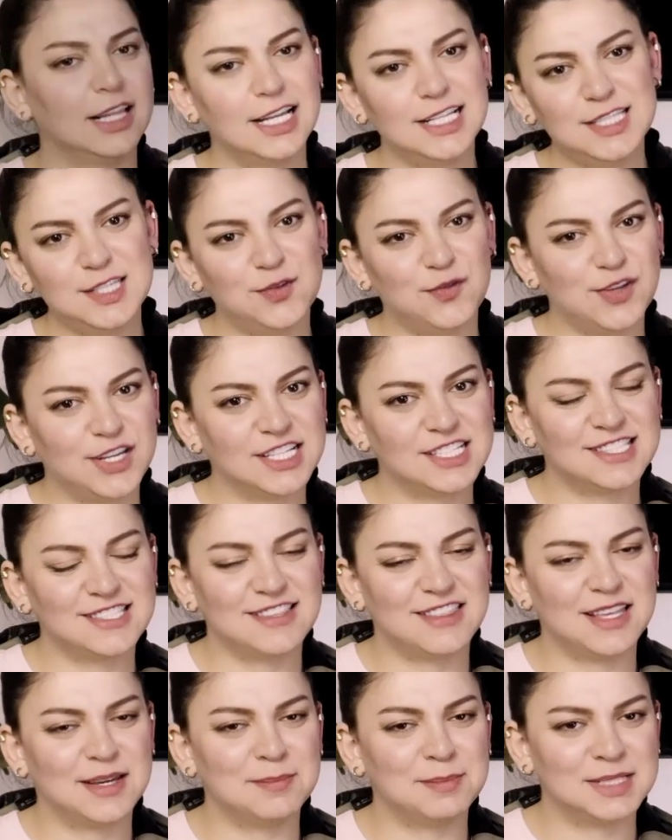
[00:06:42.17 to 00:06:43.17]
Let's
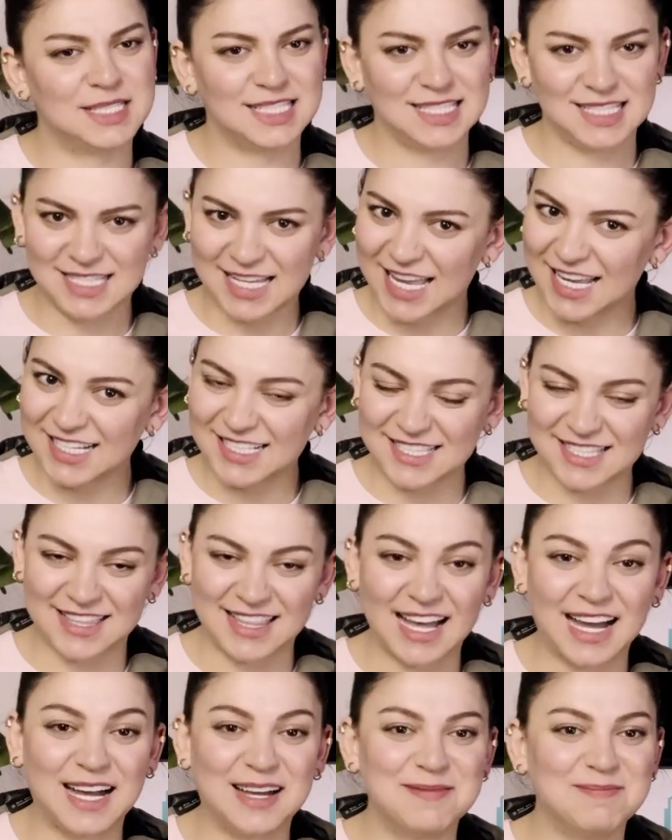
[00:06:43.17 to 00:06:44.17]
fix the mistakes
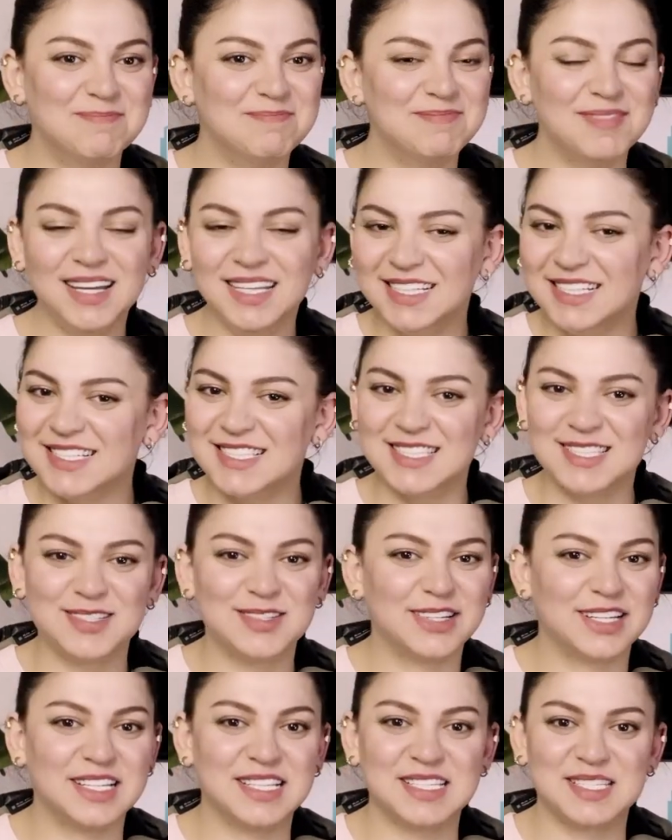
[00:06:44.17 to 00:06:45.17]
that many
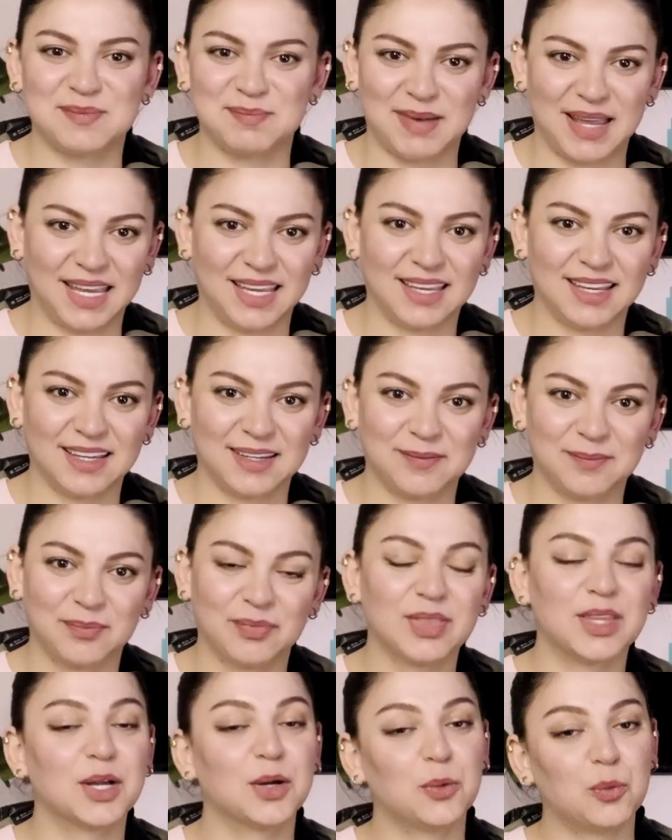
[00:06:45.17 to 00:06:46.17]
students make.
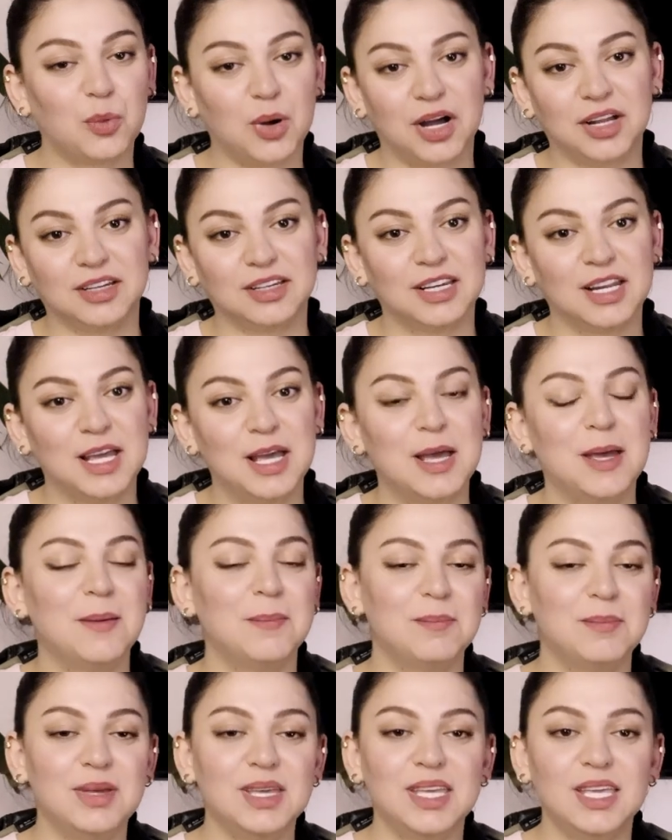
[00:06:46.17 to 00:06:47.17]
1.
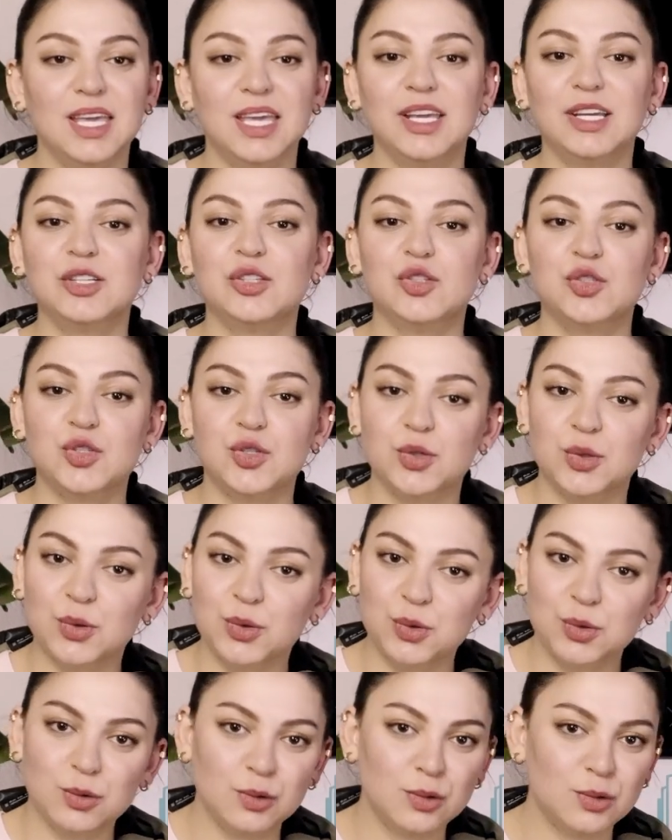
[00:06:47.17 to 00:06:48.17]
Being
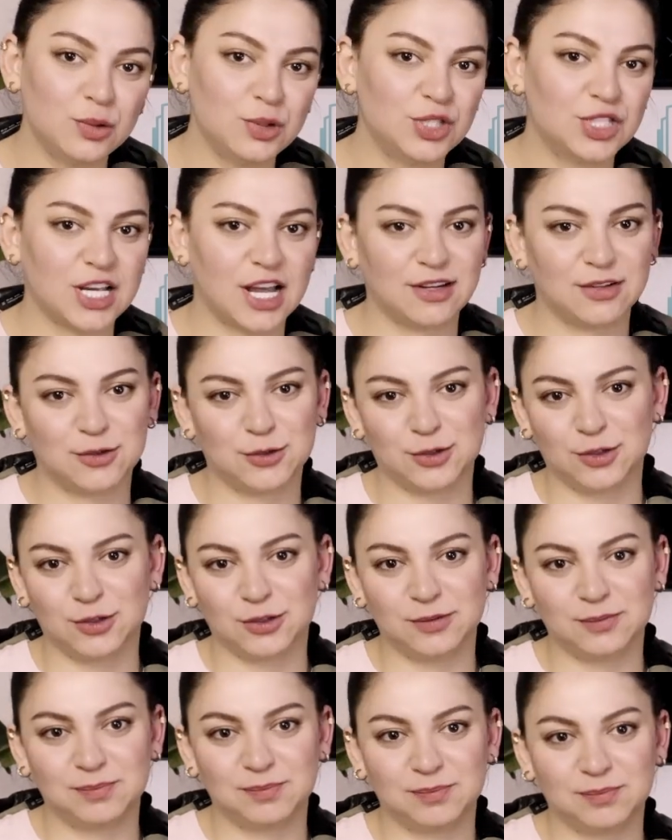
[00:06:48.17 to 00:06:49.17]
too
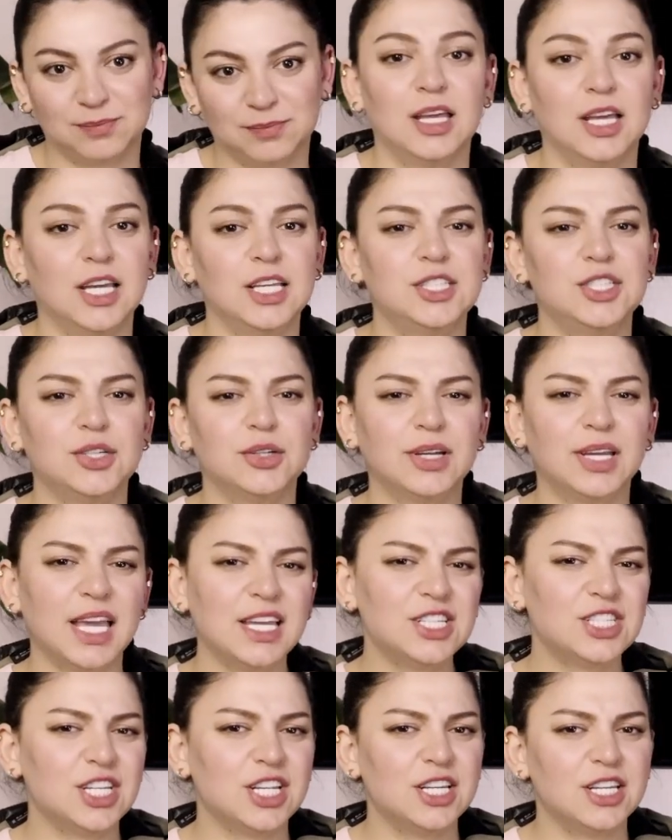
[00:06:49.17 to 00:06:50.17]
general.
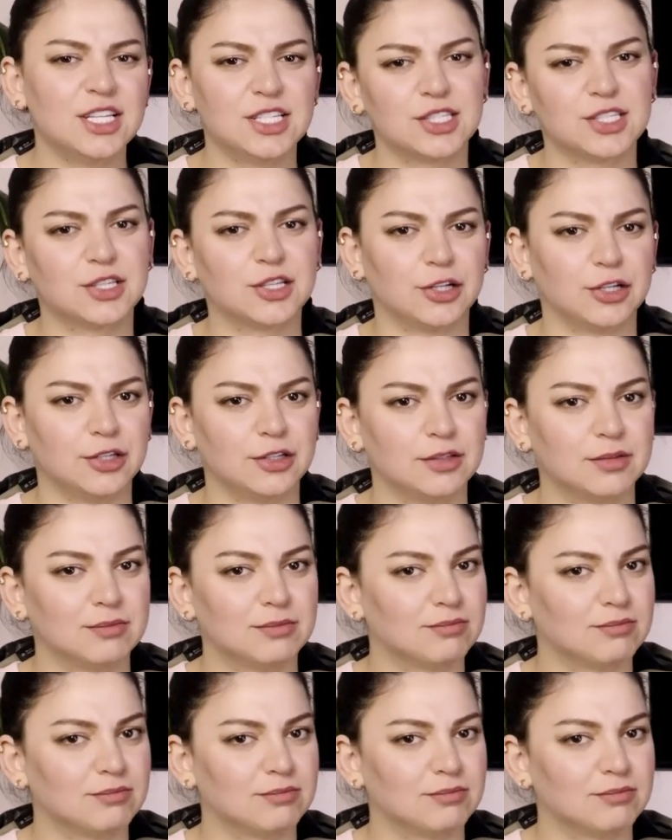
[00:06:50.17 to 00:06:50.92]
Education is good.